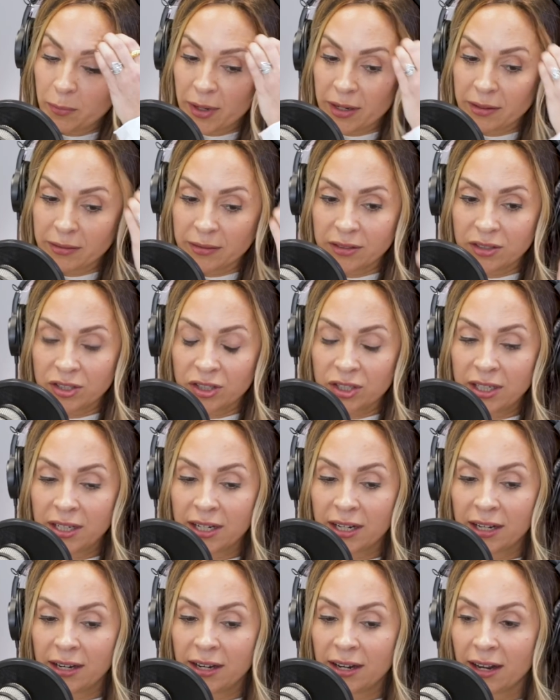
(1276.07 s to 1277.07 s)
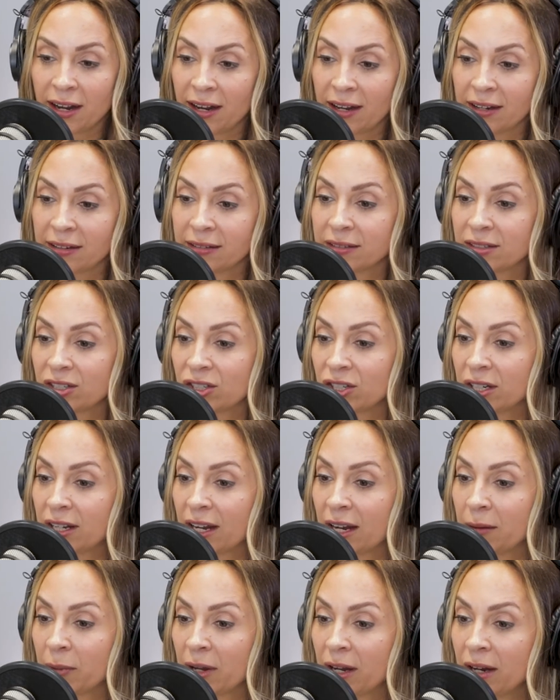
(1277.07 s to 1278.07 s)
But she did, and she
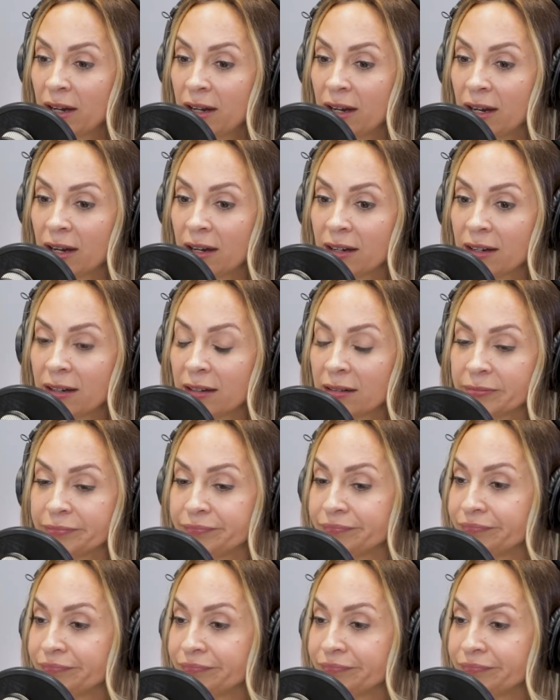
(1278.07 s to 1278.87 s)
came in, and